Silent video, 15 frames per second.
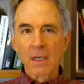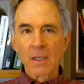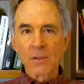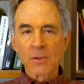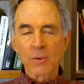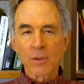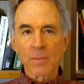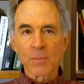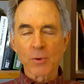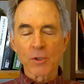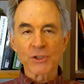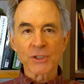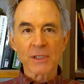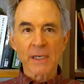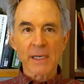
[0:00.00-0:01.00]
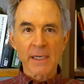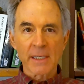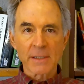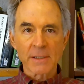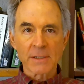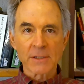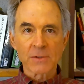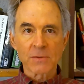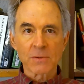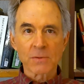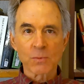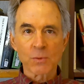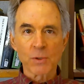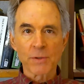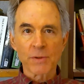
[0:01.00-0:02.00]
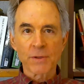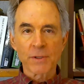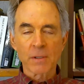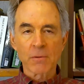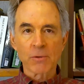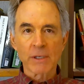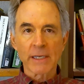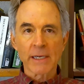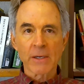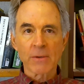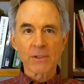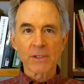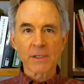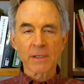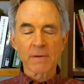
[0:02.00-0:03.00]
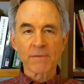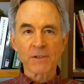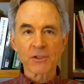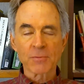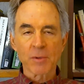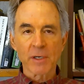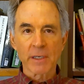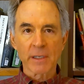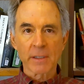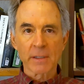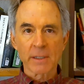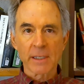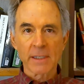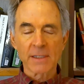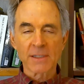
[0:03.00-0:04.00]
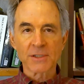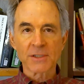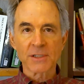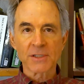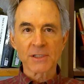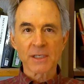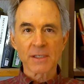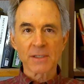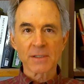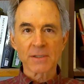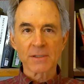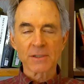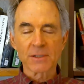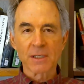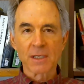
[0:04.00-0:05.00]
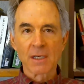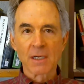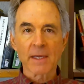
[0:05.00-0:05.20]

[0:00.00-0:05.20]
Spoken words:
Torah portion ends with a recounting of Ishmael and his descendants,